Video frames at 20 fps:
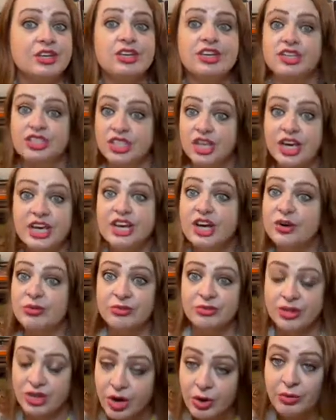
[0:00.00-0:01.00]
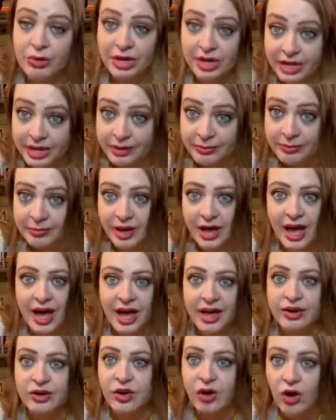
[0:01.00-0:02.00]
you don't know him at
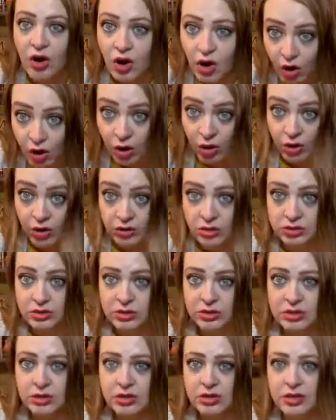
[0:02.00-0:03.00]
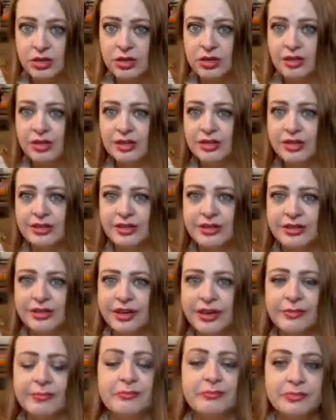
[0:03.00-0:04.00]
all. Yeah,
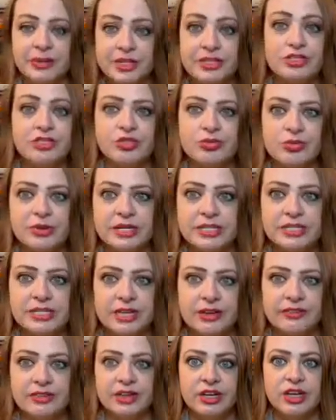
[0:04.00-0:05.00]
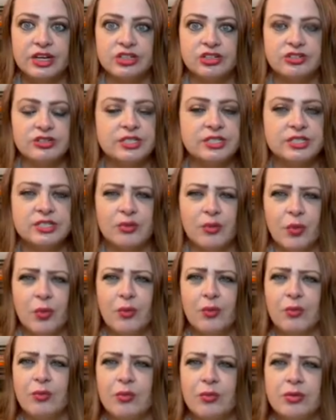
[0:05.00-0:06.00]
been to 27 countries.
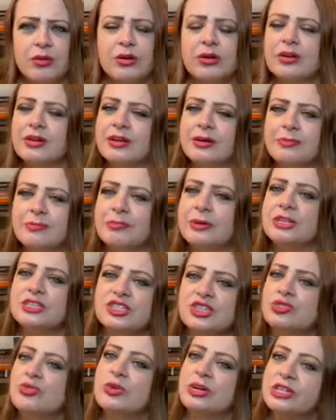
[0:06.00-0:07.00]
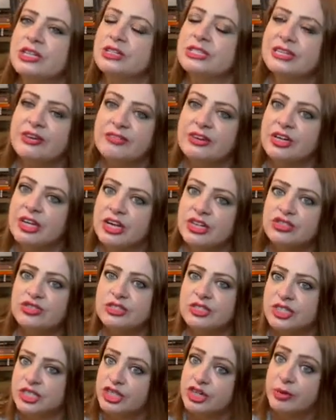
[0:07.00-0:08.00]
Been to 27 countries
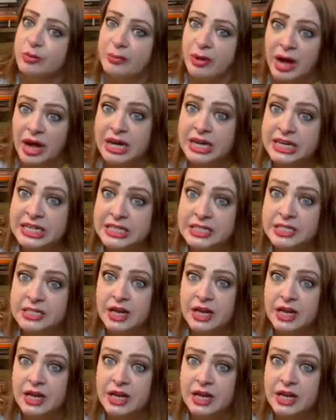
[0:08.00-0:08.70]
in your mind?